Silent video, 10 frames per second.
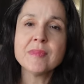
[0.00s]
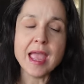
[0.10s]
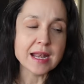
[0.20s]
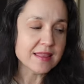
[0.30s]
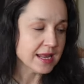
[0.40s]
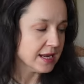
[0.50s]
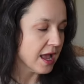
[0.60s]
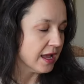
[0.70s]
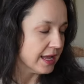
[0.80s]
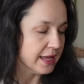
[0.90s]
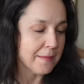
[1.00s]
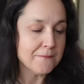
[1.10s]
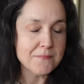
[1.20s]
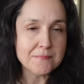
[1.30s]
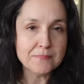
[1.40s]
and then
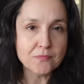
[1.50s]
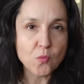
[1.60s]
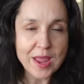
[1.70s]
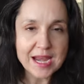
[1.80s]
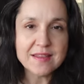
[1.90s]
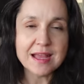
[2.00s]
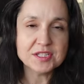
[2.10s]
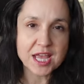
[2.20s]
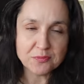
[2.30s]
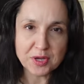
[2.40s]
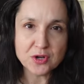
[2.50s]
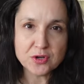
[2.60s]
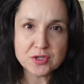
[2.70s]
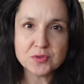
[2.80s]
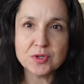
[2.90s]
I weighed that 10
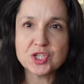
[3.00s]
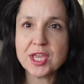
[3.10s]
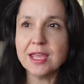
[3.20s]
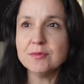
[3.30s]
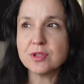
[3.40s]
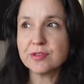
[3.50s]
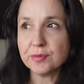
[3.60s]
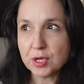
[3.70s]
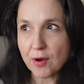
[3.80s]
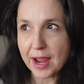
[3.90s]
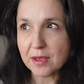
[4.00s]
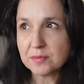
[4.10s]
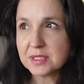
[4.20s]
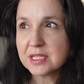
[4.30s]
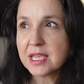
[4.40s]
meters, which came to 3
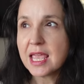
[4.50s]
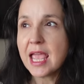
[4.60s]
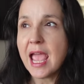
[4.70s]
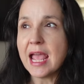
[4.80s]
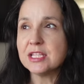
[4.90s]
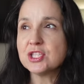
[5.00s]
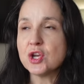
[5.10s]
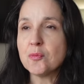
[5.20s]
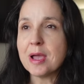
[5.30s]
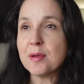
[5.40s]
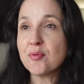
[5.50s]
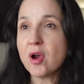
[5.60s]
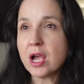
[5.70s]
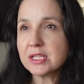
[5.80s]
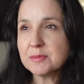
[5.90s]
grams. And so my
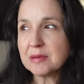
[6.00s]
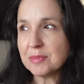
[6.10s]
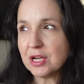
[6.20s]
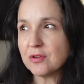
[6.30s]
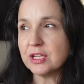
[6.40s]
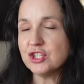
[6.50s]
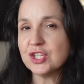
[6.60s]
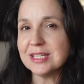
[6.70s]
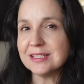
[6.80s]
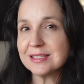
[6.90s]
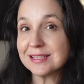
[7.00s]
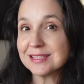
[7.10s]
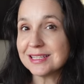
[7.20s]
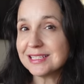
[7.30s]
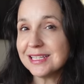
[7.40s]
approximate meterage is
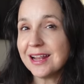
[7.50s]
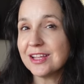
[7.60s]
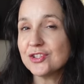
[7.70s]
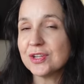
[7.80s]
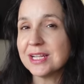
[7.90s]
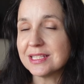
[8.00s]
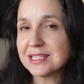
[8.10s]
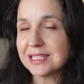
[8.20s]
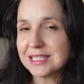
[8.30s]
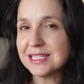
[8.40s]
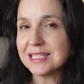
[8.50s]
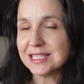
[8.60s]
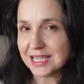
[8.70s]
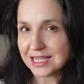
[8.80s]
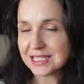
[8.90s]

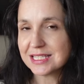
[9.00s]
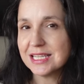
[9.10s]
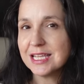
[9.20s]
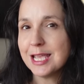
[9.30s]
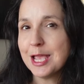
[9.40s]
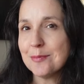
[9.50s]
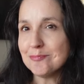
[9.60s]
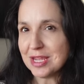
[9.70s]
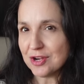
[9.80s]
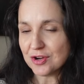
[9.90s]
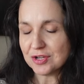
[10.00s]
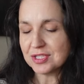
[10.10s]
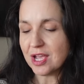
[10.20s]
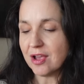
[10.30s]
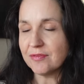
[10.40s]
1,666
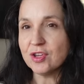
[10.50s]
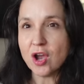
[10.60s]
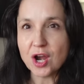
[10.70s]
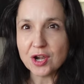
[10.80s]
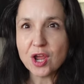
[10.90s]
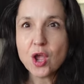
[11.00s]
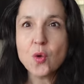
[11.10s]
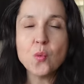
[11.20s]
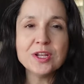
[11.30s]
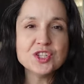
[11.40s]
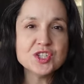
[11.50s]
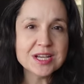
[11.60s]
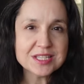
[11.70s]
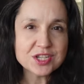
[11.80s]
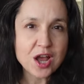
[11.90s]
meters of yarn, which
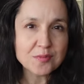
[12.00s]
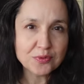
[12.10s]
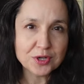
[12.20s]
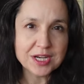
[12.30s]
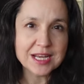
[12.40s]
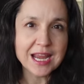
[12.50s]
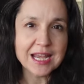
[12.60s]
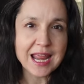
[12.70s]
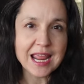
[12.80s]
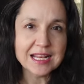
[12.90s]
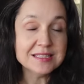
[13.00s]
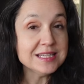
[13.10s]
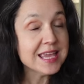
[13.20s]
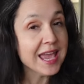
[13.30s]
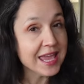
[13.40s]
does not put it in a
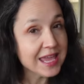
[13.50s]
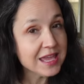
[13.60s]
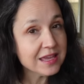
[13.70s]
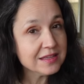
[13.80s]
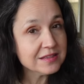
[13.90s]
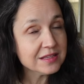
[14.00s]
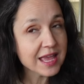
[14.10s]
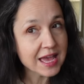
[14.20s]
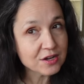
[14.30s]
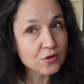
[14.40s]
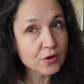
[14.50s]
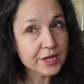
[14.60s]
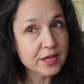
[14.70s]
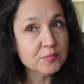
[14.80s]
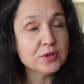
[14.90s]
DK category.
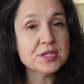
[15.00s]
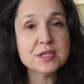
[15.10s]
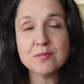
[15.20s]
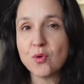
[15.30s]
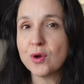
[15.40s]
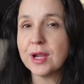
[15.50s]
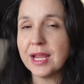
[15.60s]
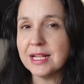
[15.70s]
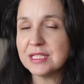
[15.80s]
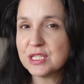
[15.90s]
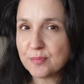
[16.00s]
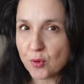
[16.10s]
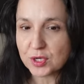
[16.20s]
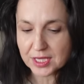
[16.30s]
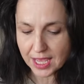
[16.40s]
It puts it more in a
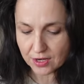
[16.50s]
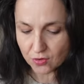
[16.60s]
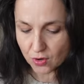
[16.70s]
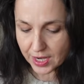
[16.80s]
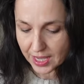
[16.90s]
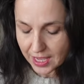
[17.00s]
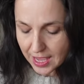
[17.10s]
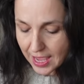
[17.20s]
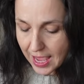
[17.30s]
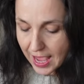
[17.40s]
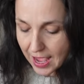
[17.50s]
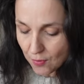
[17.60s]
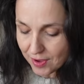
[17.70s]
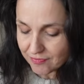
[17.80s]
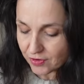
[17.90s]
sport category.
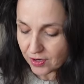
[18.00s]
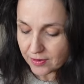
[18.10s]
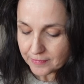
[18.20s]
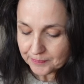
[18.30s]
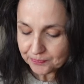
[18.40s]
However,